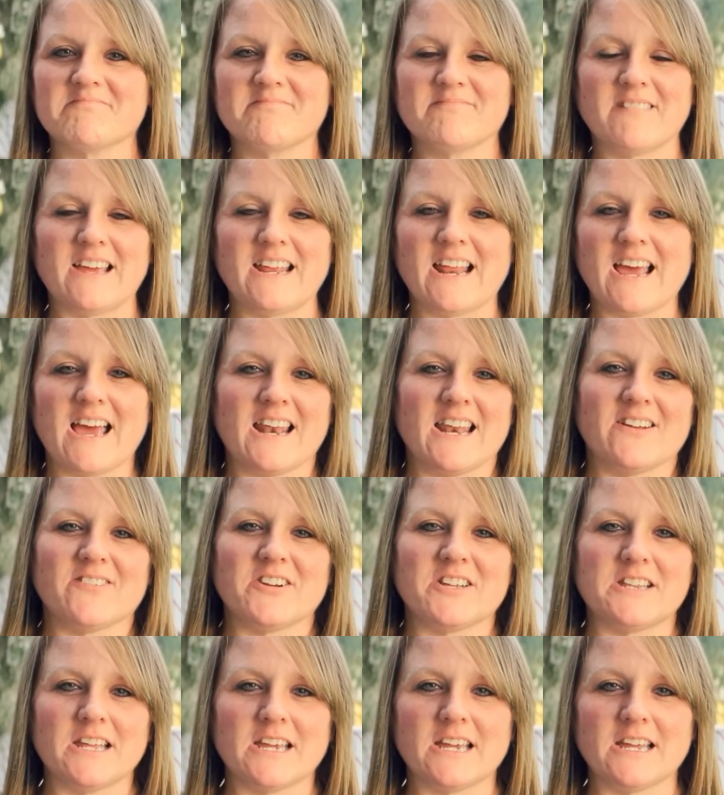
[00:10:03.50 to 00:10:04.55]
it had
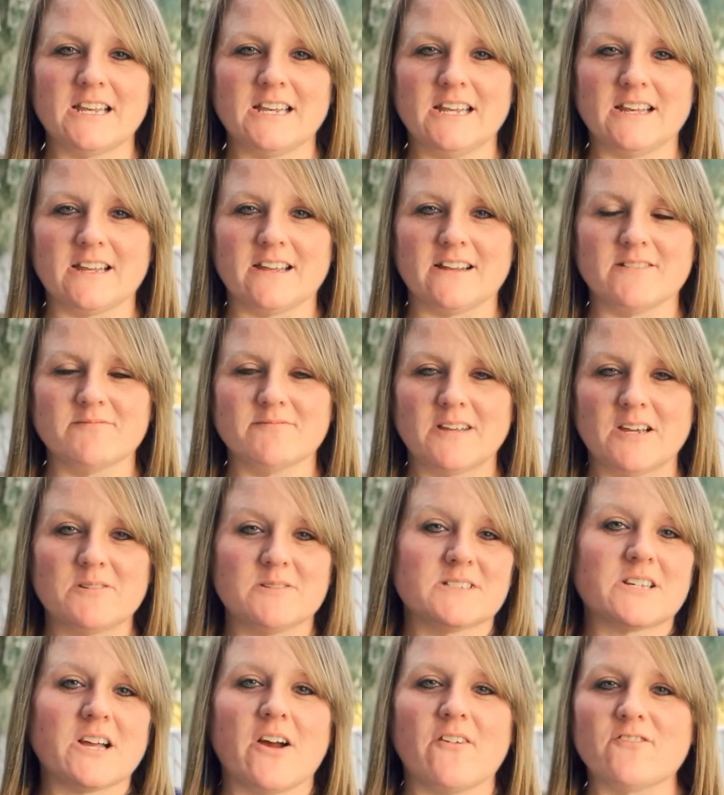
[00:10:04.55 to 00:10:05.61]
everything it needed. It
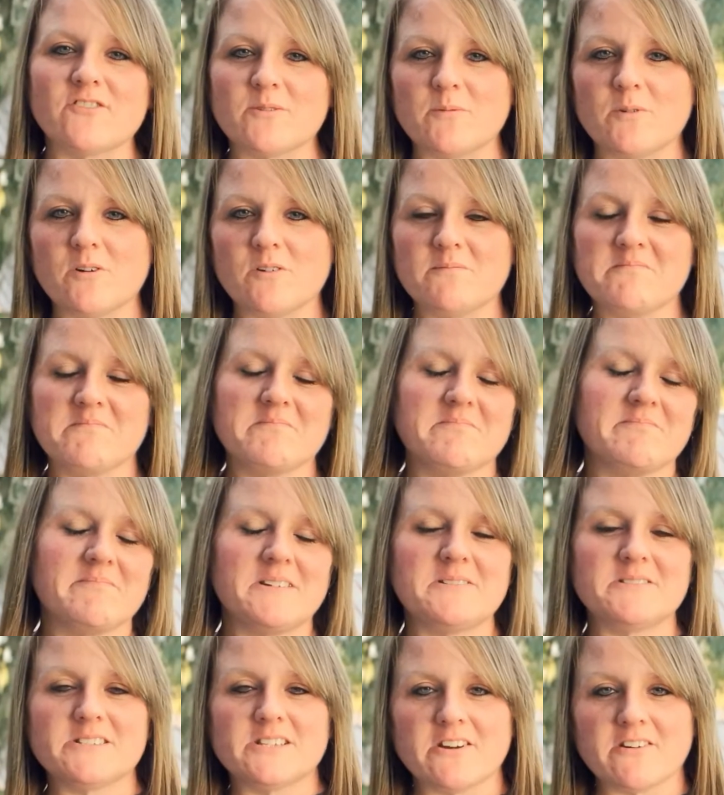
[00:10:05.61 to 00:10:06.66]
was comfortable.
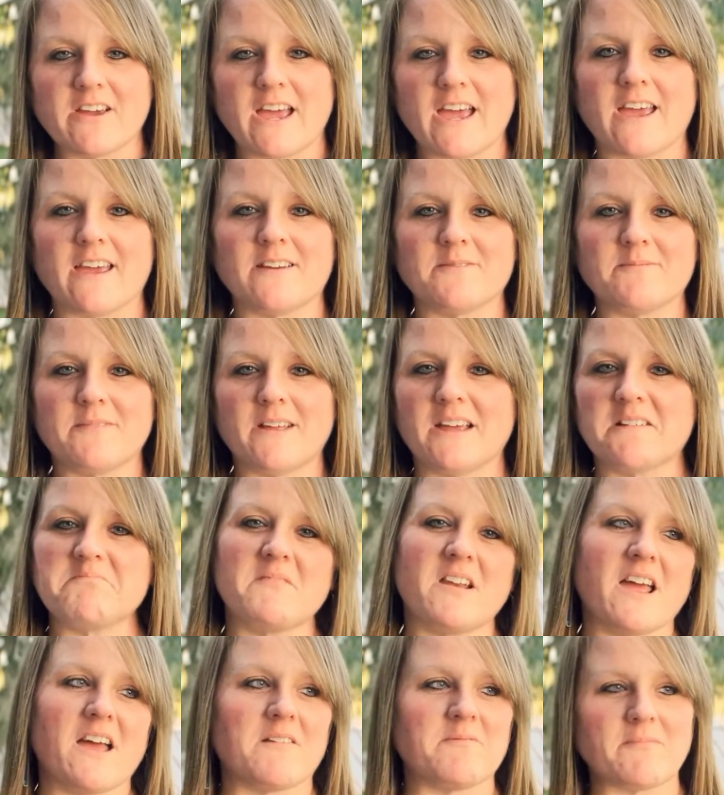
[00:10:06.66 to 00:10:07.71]
It was okay. Like,
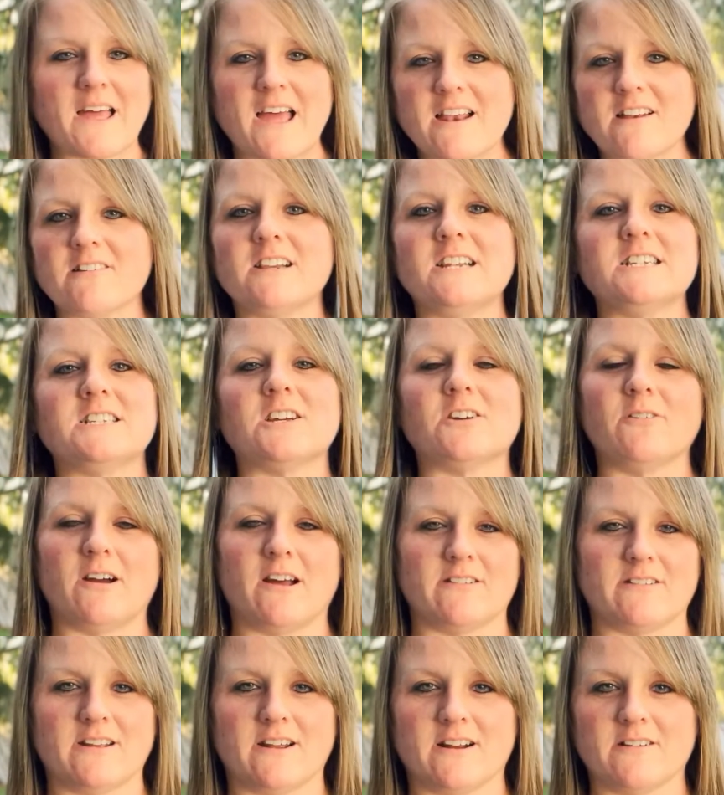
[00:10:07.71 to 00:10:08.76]
nah, I don't need to go
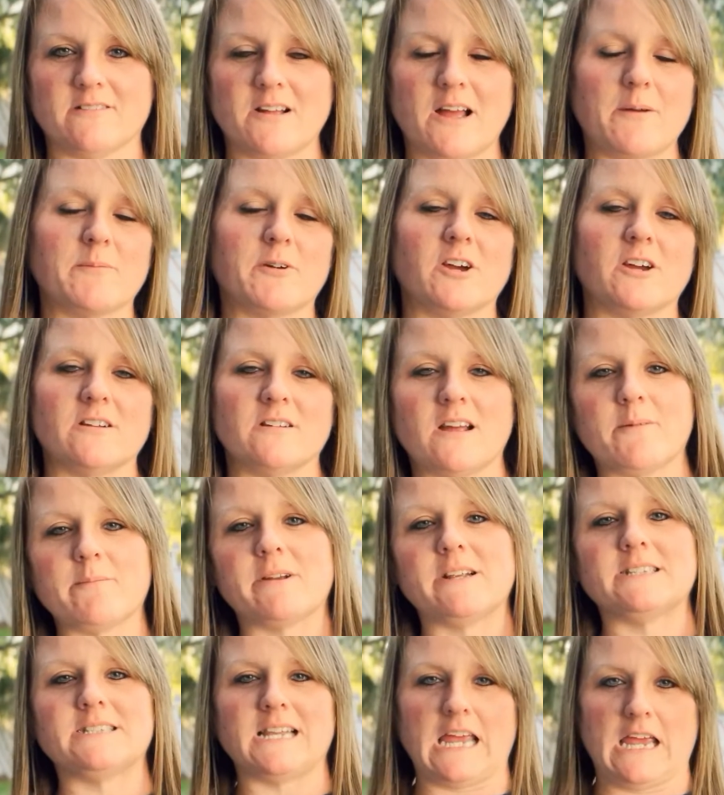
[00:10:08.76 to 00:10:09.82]
out there. I'm good. I'm
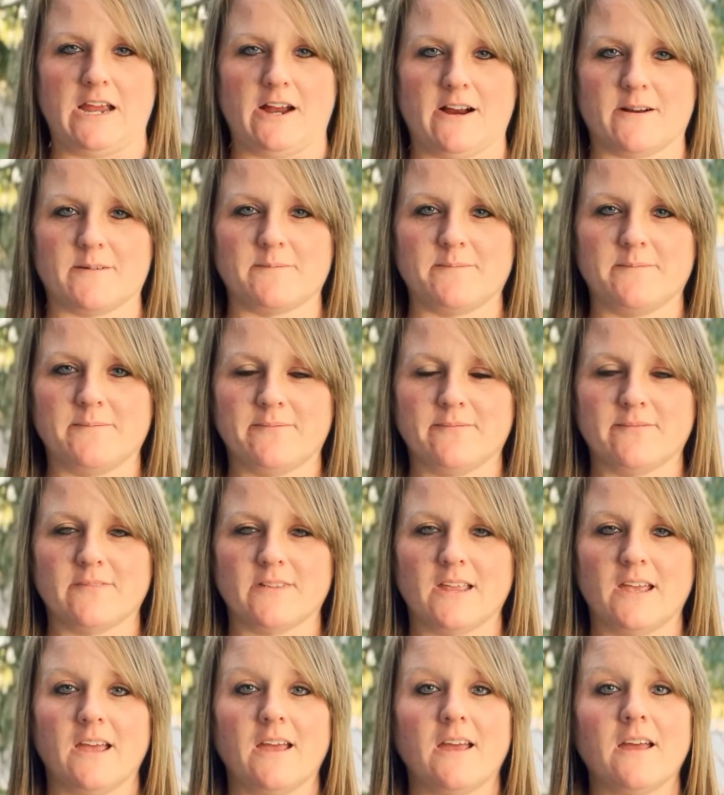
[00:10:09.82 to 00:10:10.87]
going to stay here.
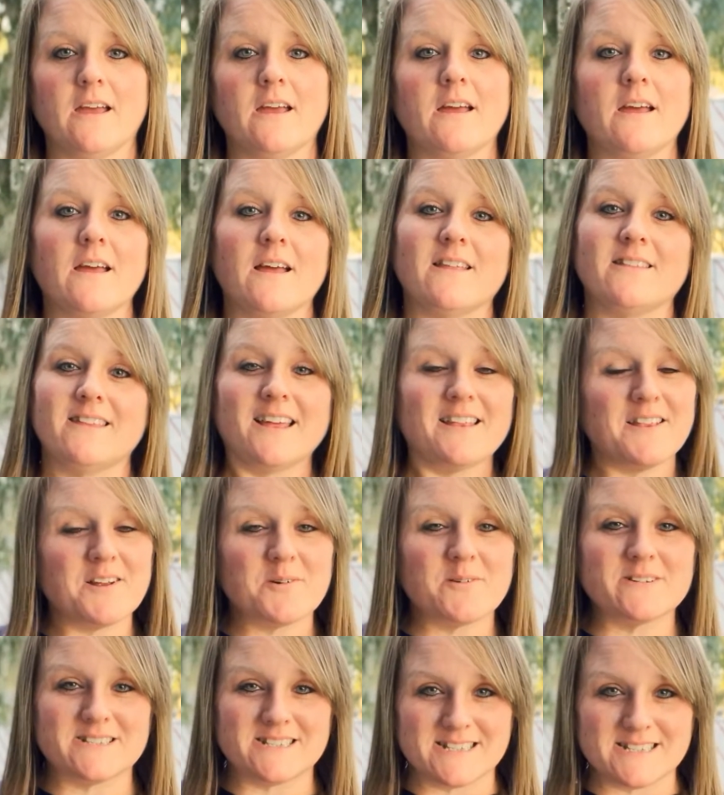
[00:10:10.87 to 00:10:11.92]
Then there
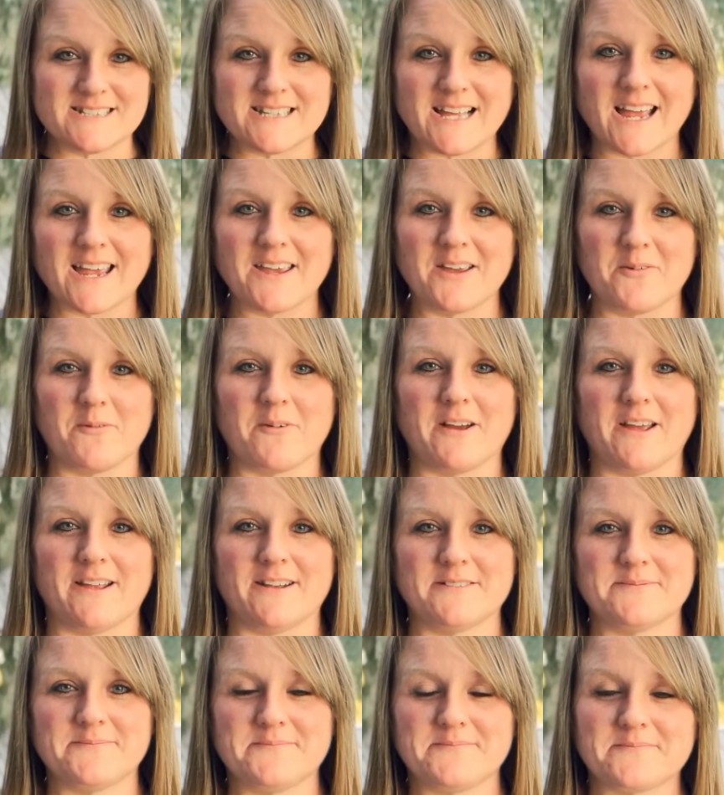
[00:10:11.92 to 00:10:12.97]
was a second
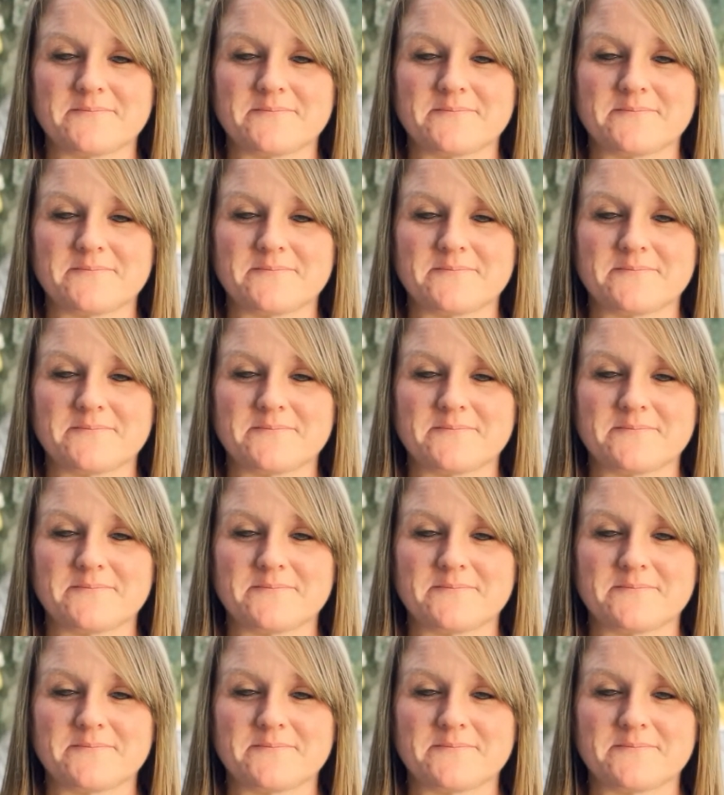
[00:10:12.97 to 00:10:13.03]
one